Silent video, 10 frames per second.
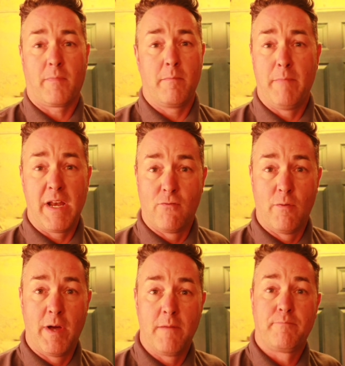made of
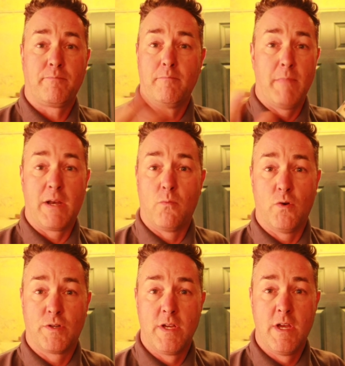rubber, made of
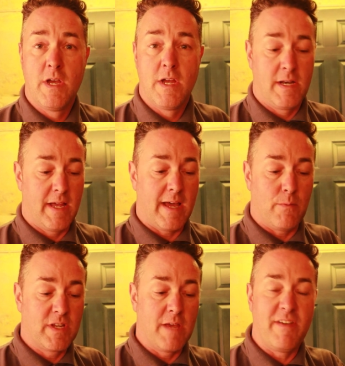wood. Now that
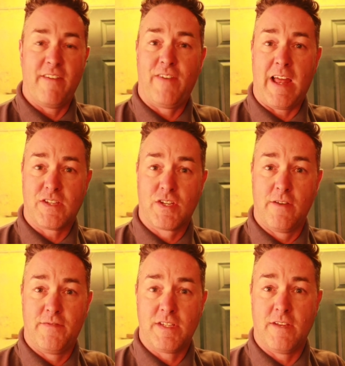would give you a flat surface.